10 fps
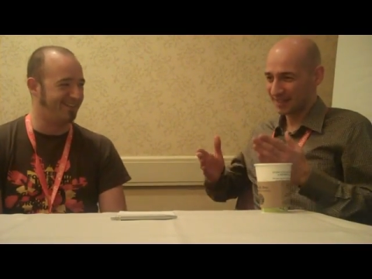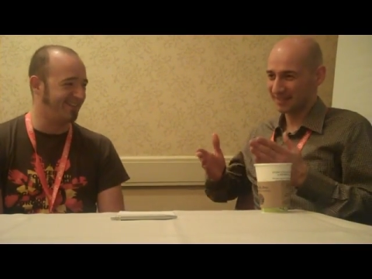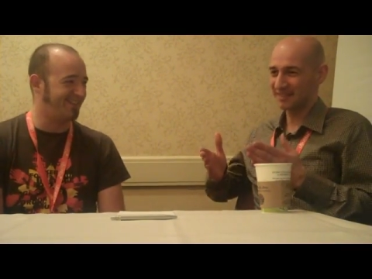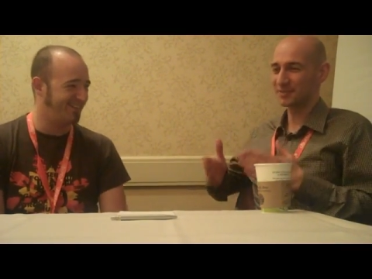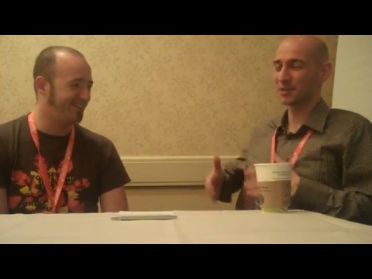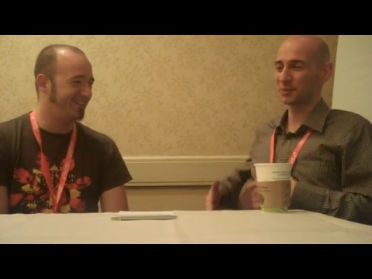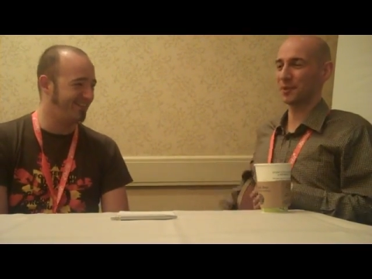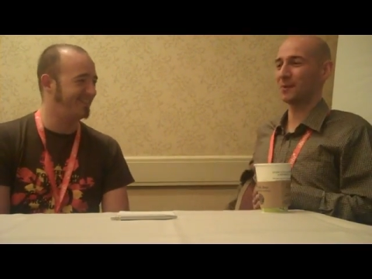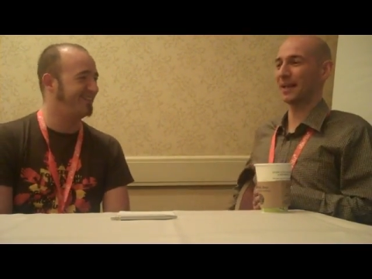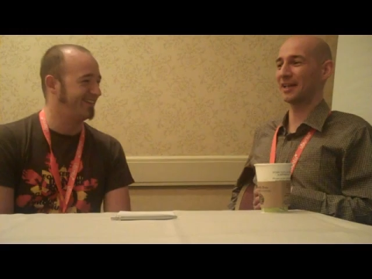Speaker 1: this is what we're
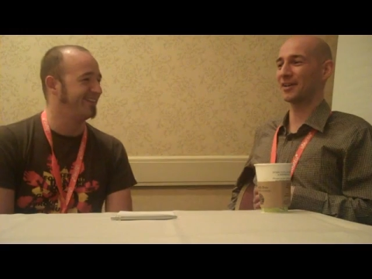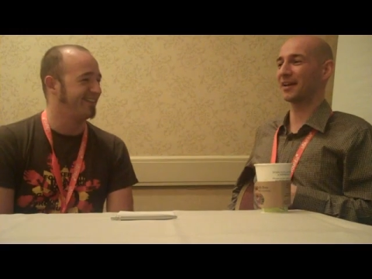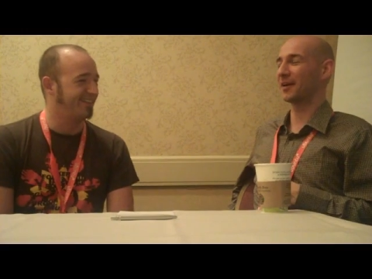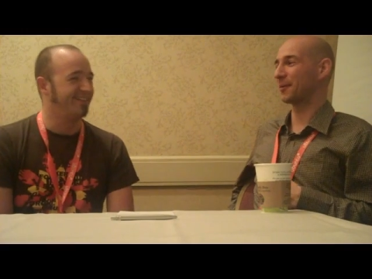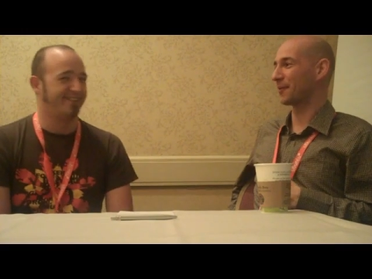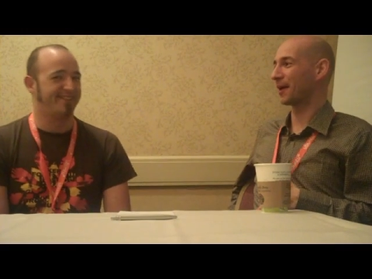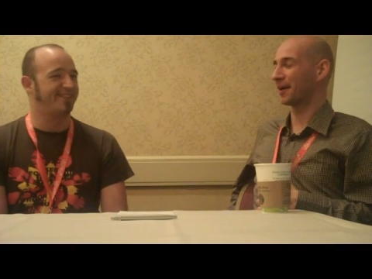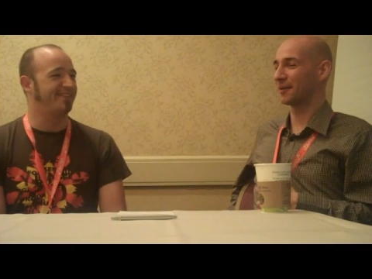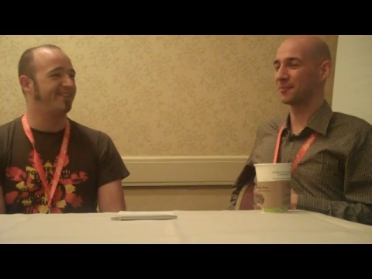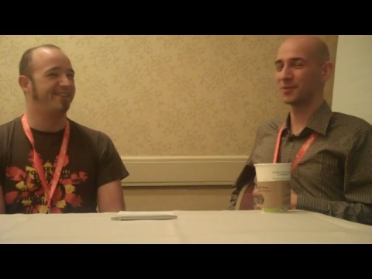planning um,
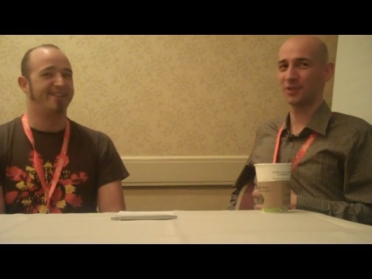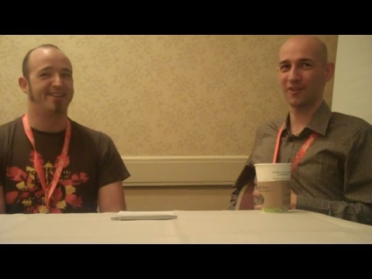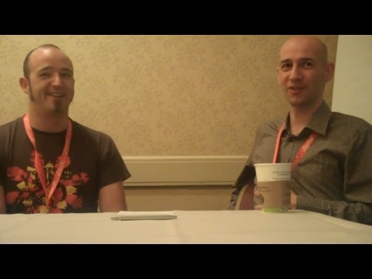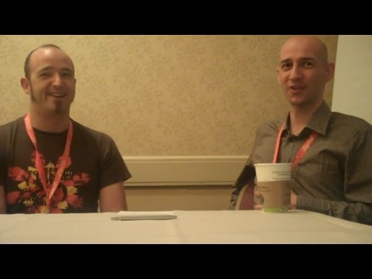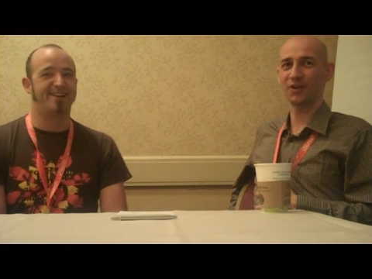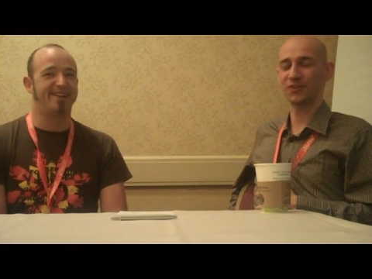uh, to have on, on